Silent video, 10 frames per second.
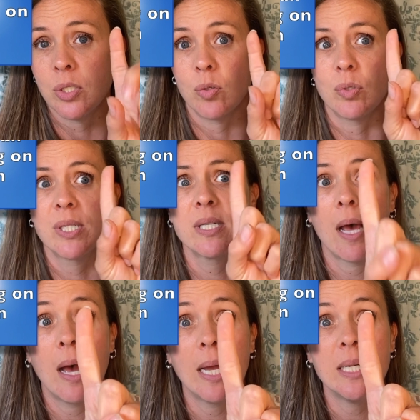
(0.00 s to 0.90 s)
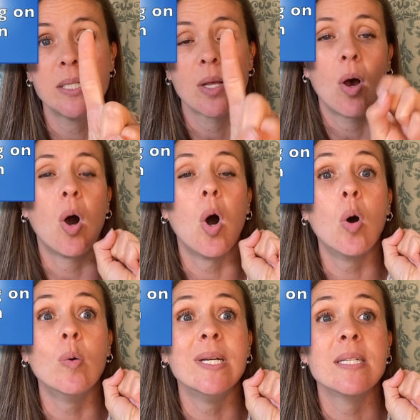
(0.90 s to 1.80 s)
So size
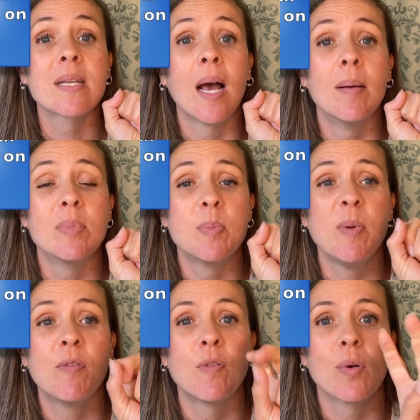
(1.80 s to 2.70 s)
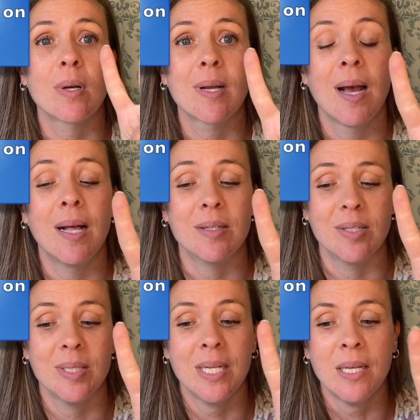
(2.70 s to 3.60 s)
always comes before color.
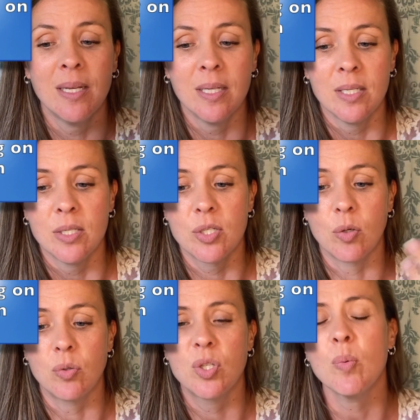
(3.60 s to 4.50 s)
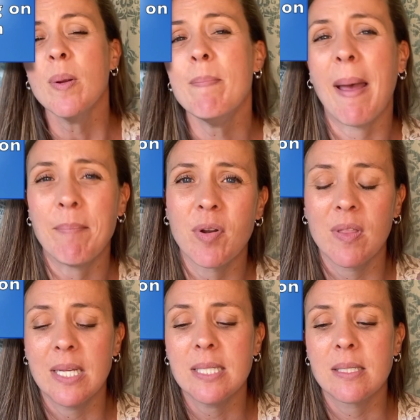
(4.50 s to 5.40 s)
So to remember
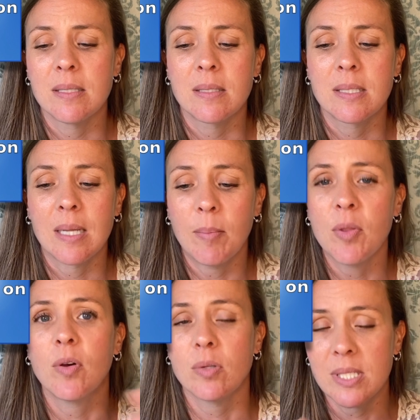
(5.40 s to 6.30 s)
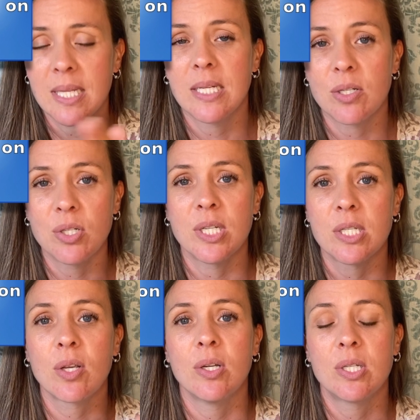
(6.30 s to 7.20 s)
this, some of those things are
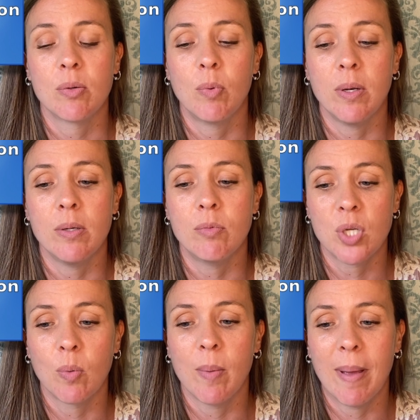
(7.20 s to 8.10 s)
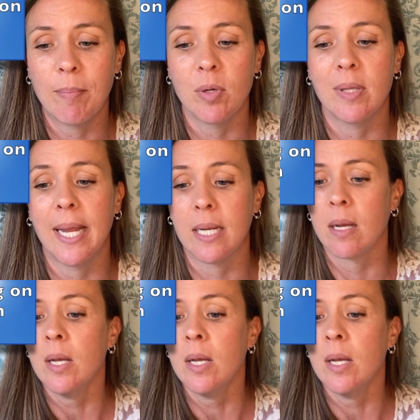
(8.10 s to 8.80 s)
just good to remember, like